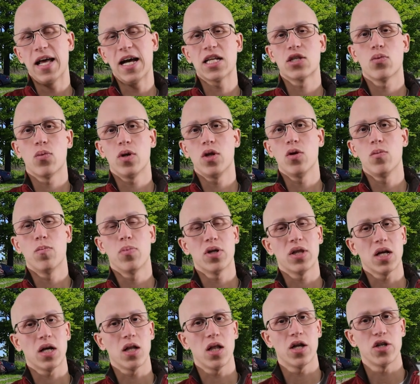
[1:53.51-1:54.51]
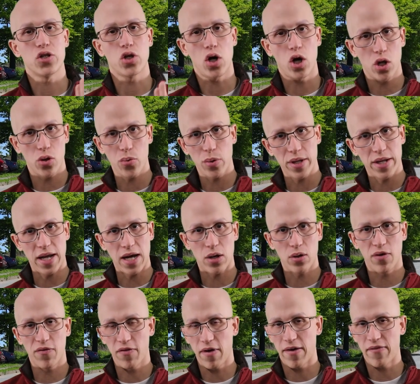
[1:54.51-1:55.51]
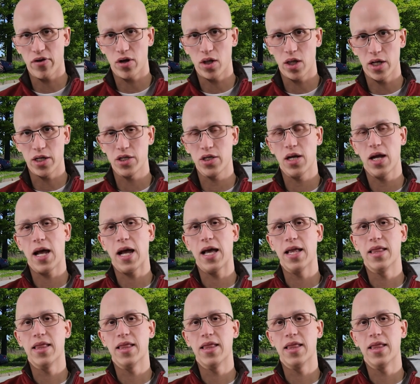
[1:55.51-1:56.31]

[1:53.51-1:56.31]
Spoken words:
that's when you put the clutch all the way down if you have a clutch,